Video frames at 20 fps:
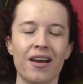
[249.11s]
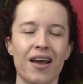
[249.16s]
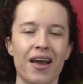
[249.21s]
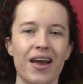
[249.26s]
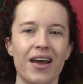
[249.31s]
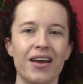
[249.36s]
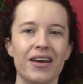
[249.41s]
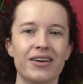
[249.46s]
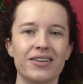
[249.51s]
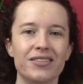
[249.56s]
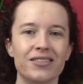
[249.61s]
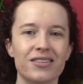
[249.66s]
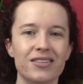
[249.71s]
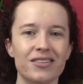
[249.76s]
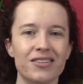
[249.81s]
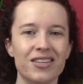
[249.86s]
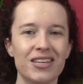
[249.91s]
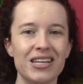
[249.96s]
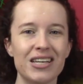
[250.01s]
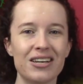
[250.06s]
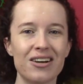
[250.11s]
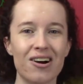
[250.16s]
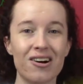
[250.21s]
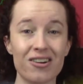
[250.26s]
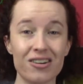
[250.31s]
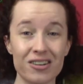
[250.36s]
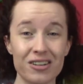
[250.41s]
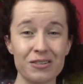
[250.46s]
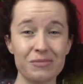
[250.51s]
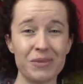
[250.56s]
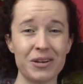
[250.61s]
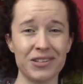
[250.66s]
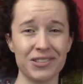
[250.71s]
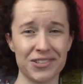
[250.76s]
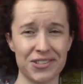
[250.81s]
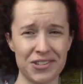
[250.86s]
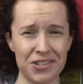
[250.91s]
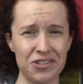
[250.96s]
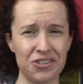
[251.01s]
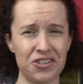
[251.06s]
And the Arkham
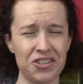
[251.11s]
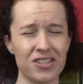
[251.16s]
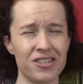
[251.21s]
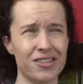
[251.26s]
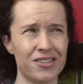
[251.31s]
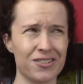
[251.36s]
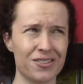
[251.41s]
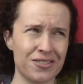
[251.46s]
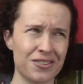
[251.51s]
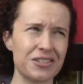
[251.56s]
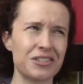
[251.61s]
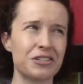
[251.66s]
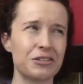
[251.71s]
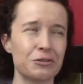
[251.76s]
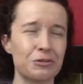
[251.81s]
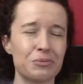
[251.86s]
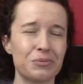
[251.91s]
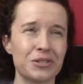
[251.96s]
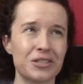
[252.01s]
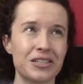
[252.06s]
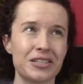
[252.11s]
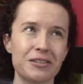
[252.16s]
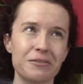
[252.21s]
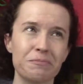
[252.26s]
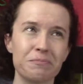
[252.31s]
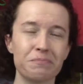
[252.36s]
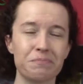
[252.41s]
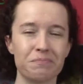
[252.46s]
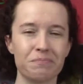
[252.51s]
LCG is arguably